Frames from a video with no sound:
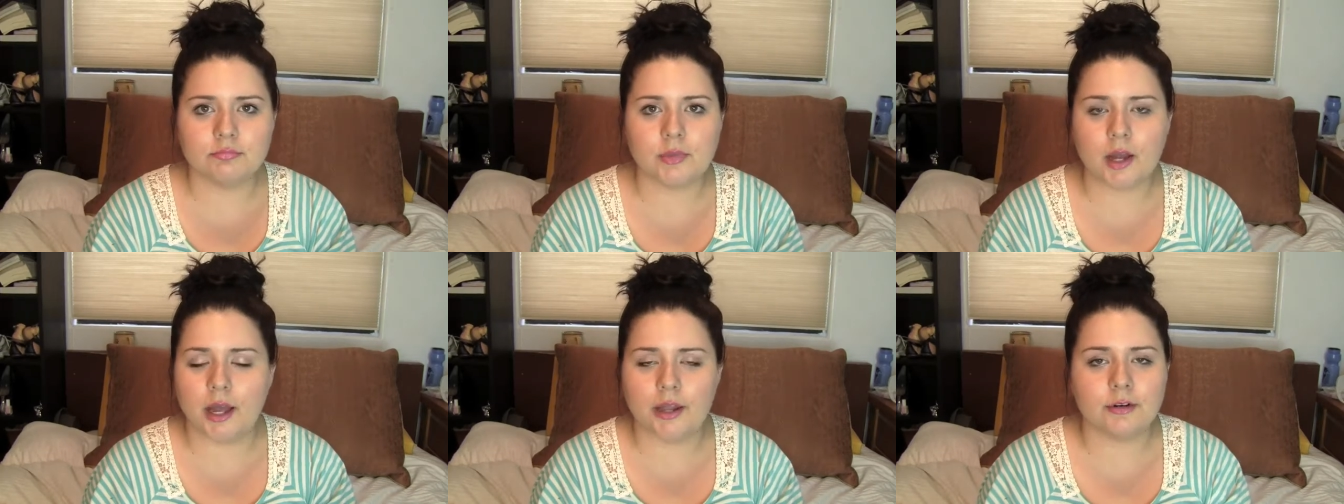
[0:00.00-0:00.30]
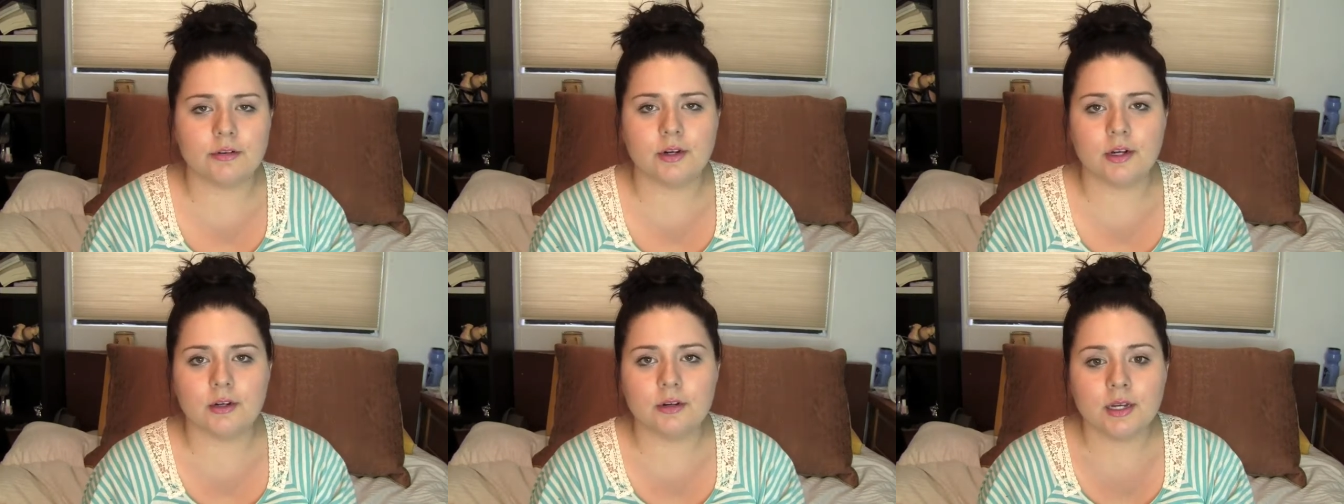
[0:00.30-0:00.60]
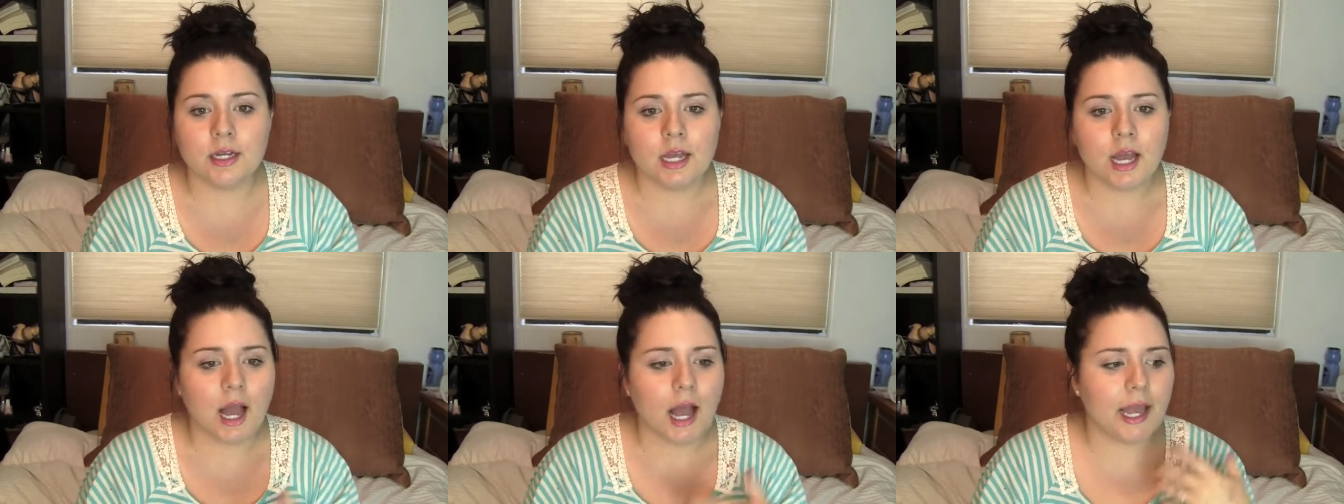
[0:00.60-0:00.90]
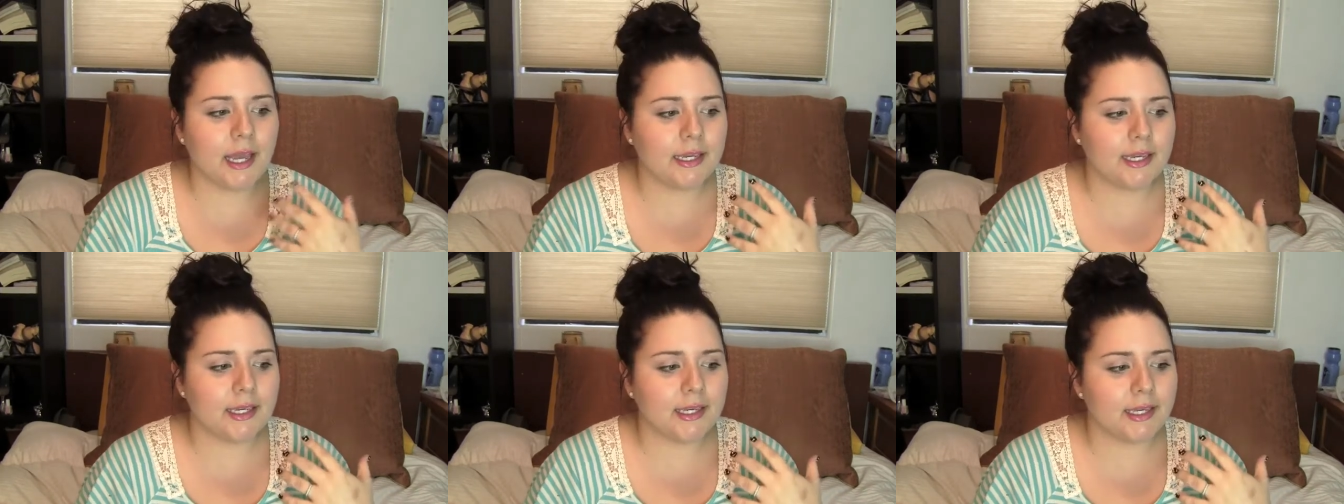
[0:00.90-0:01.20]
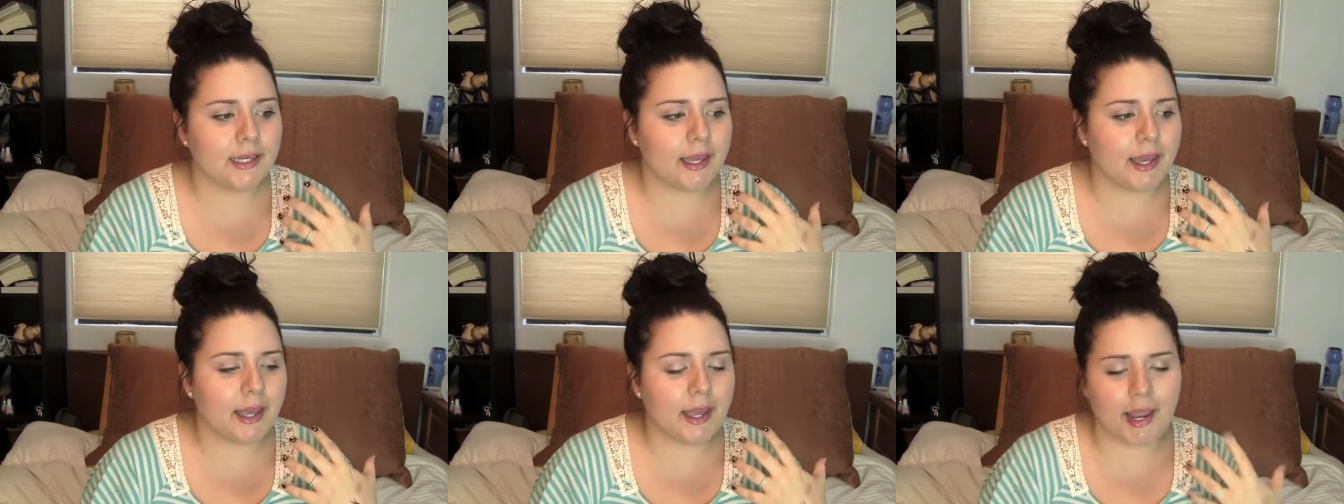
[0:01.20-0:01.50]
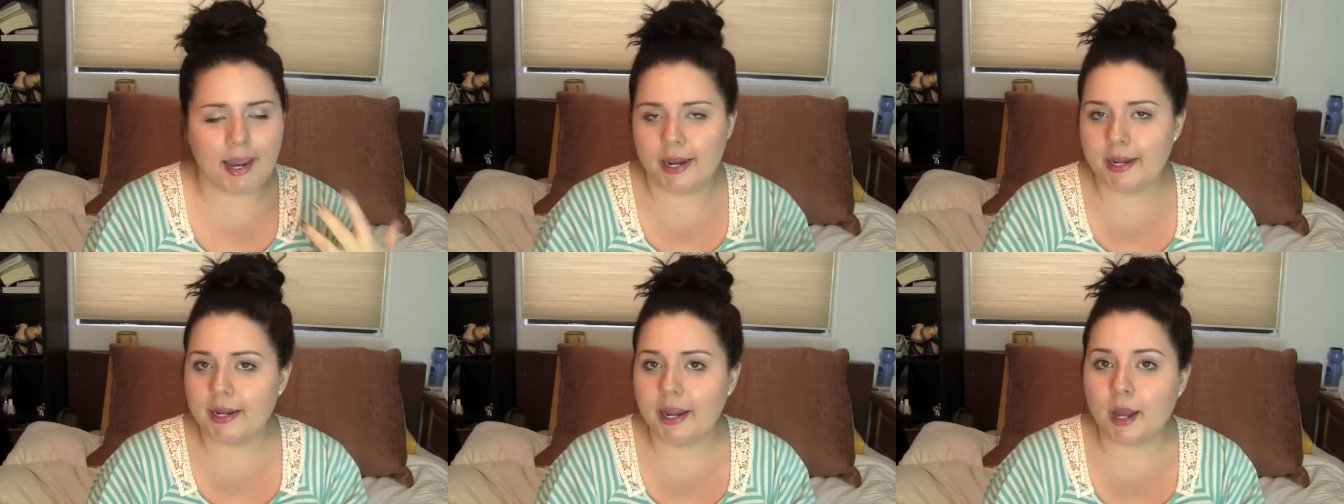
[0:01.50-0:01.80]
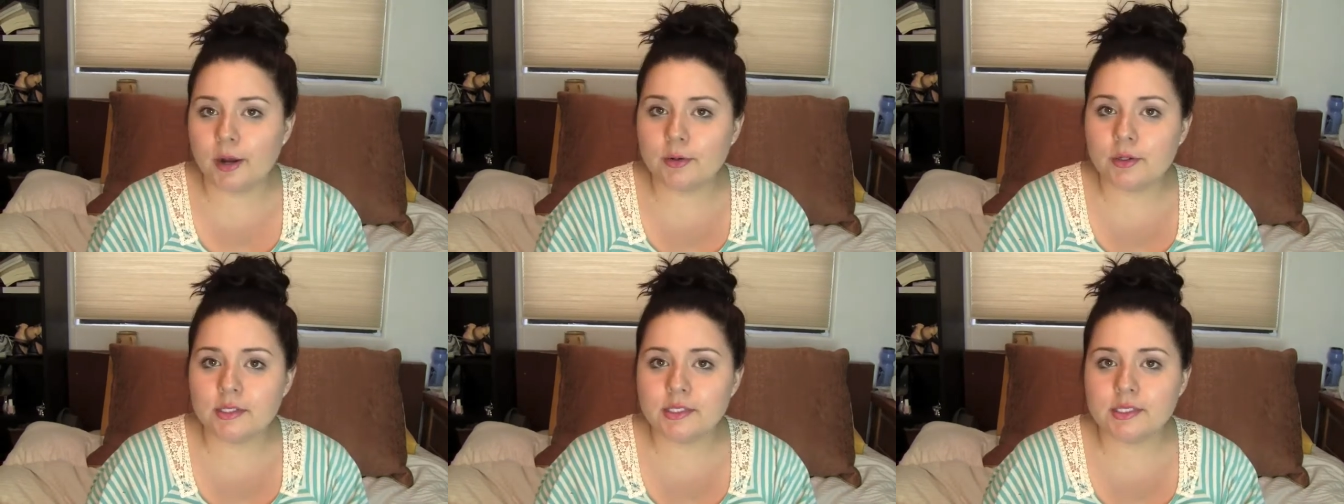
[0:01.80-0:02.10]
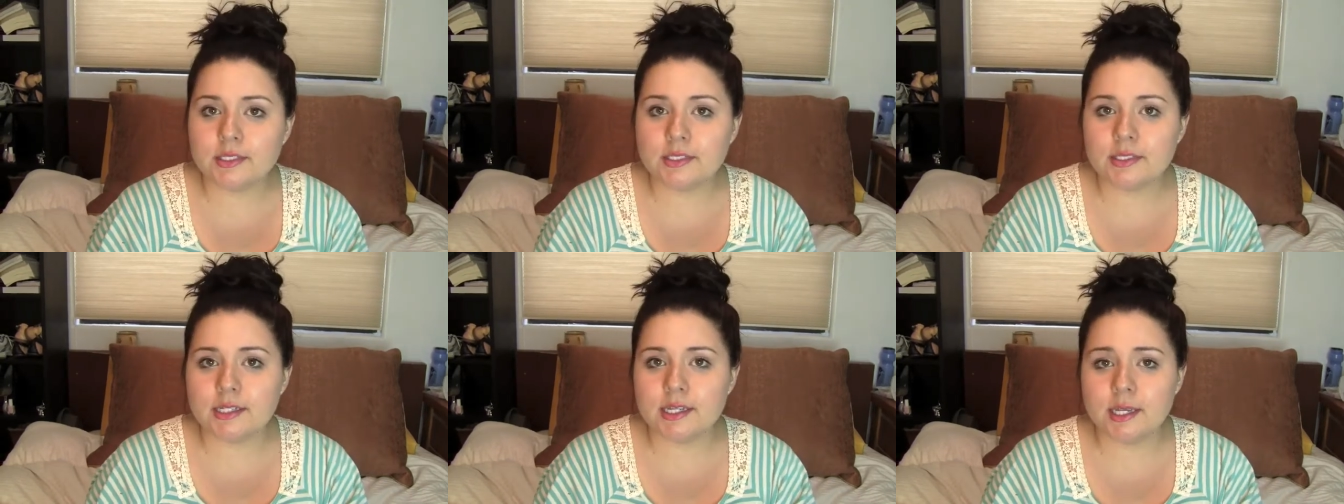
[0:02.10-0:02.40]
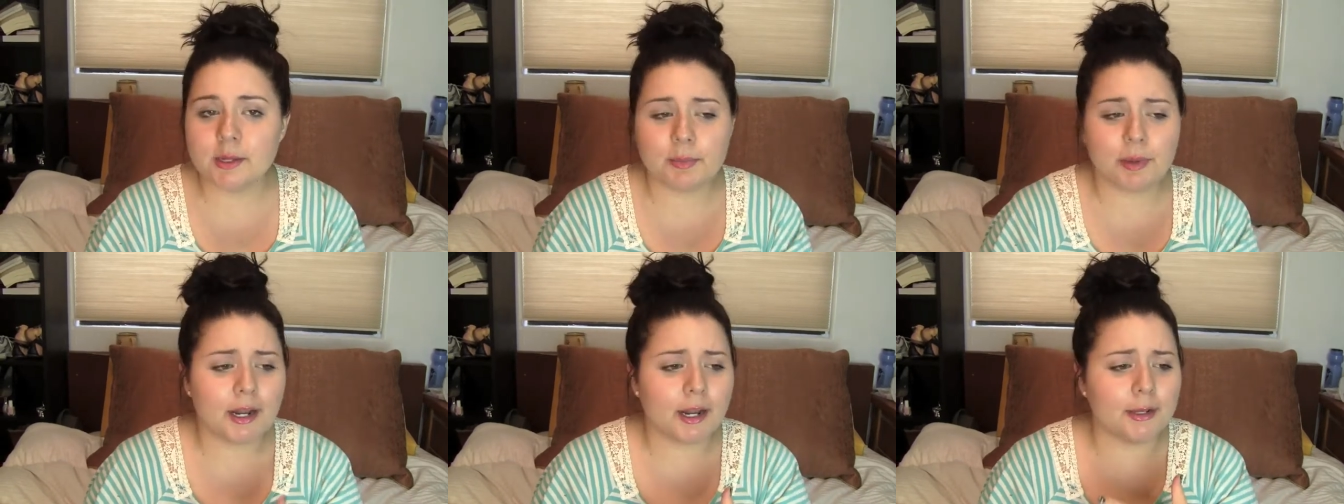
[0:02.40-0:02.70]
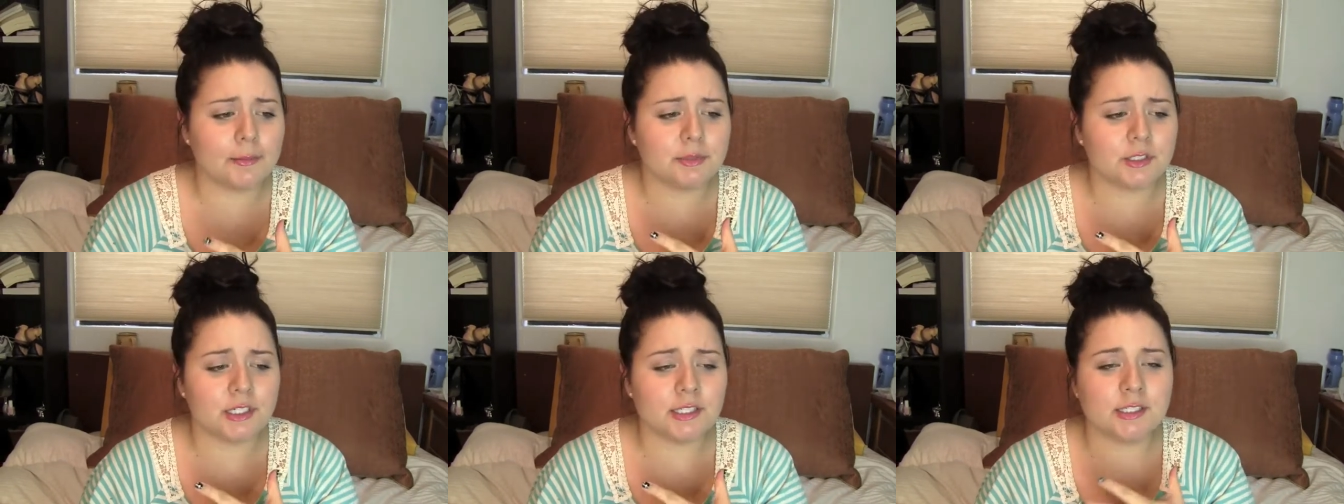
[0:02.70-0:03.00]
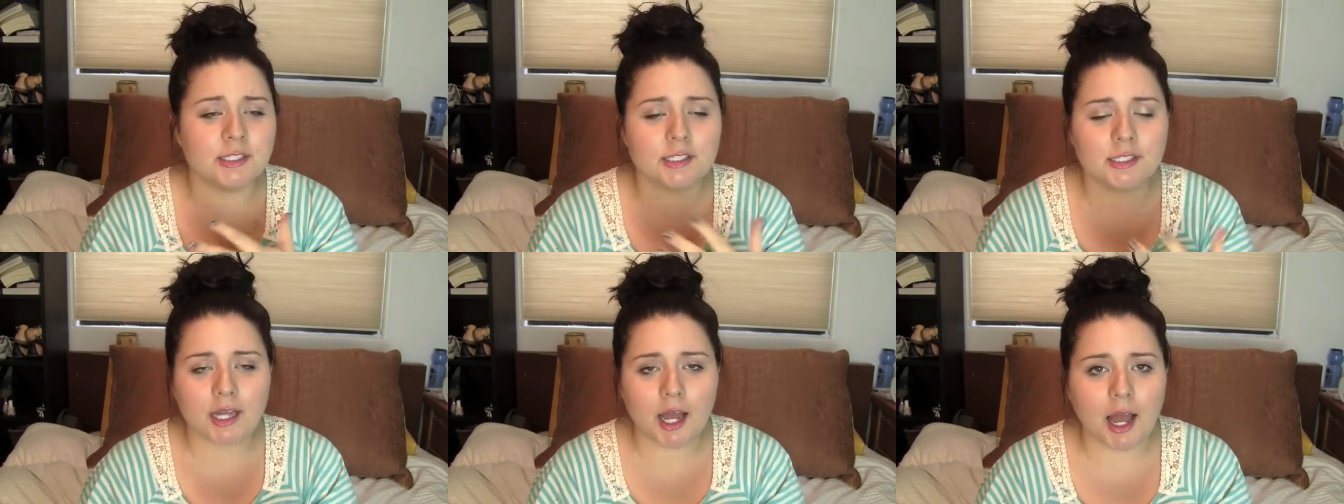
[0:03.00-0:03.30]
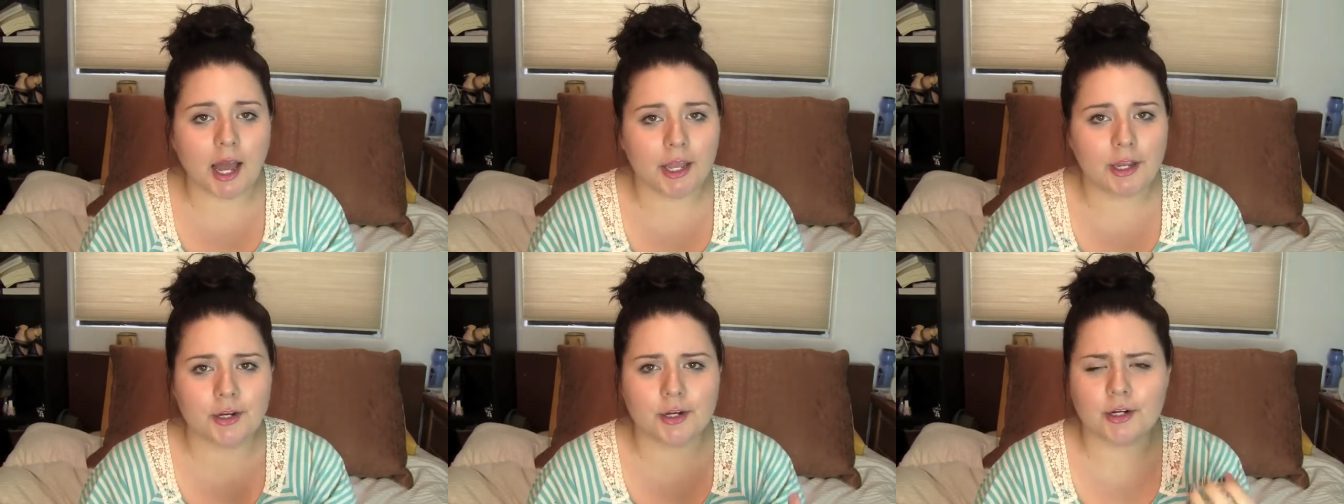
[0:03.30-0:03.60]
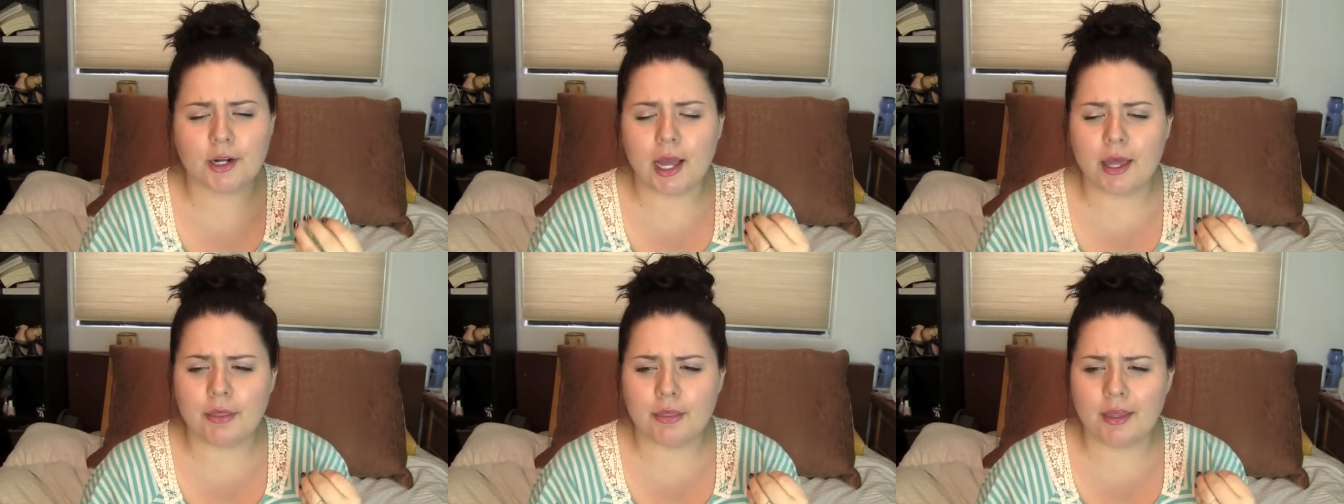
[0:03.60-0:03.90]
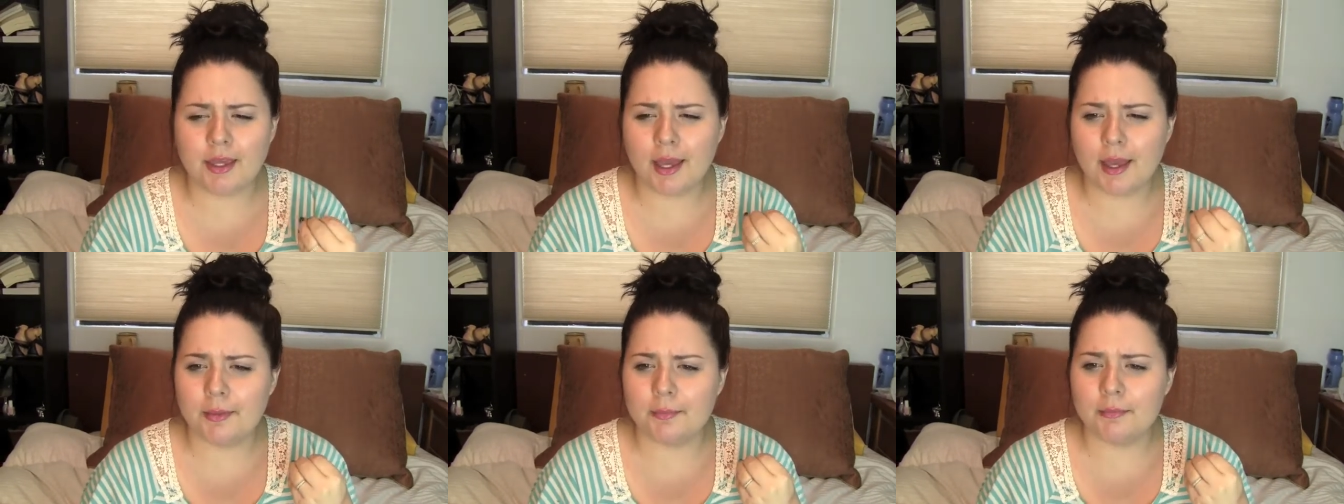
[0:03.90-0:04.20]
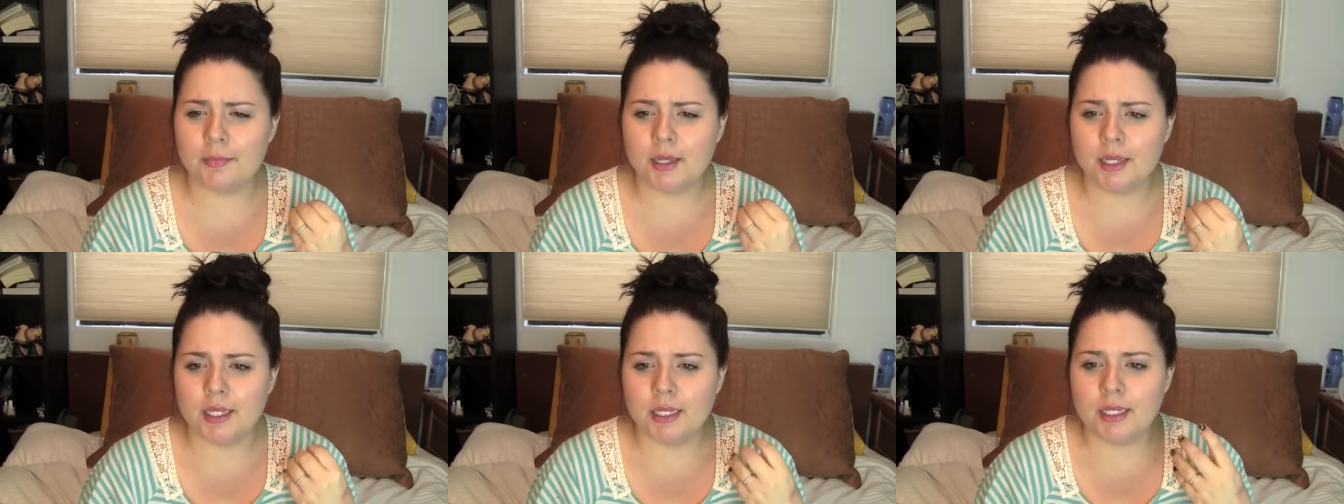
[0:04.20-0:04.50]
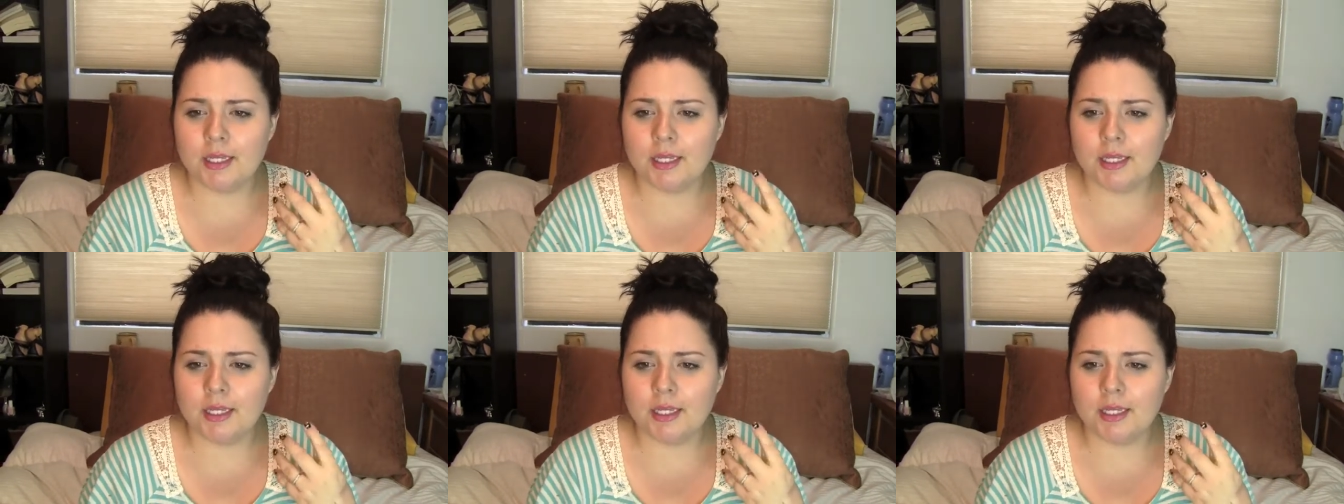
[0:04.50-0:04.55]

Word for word: I don't know. I can get eight hours of sleep and I'm just tired. I think I'm